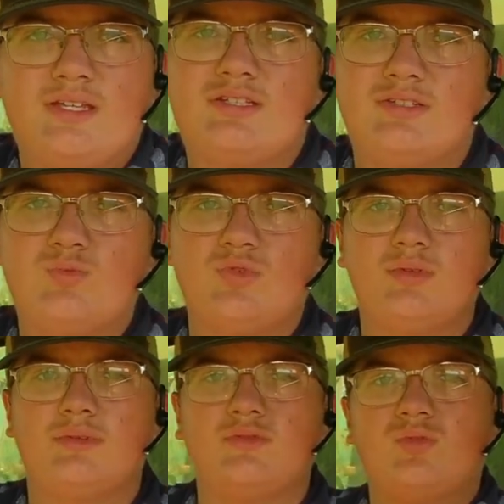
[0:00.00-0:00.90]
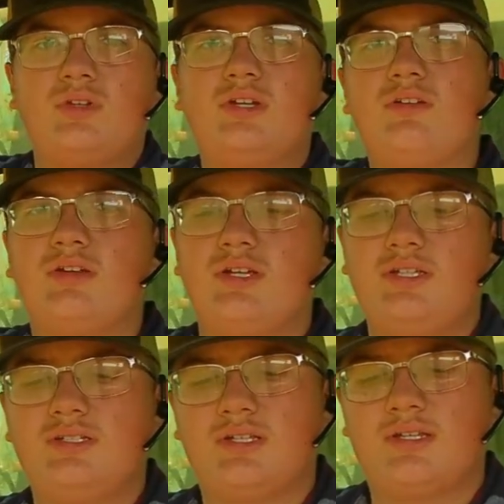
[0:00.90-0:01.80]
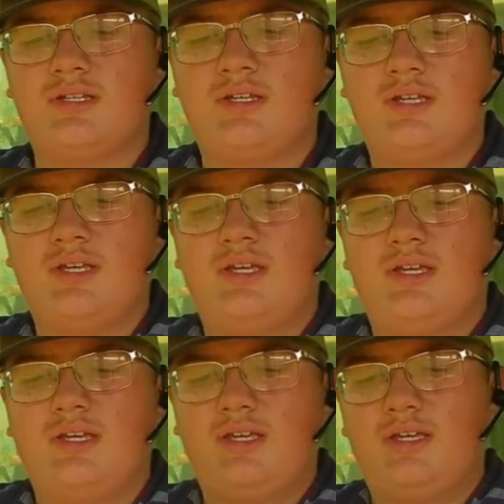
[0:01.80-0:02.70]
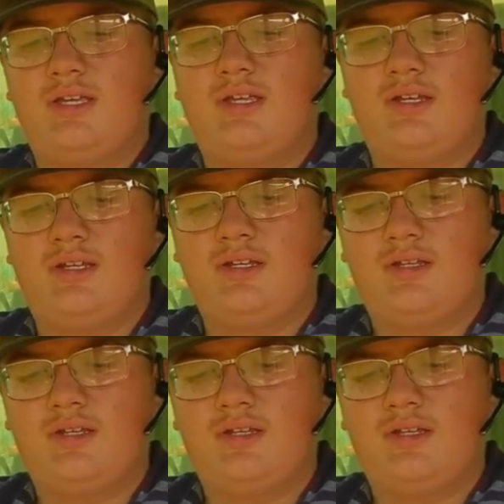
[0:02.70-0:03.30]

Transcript: Done warmed up 20 degrees in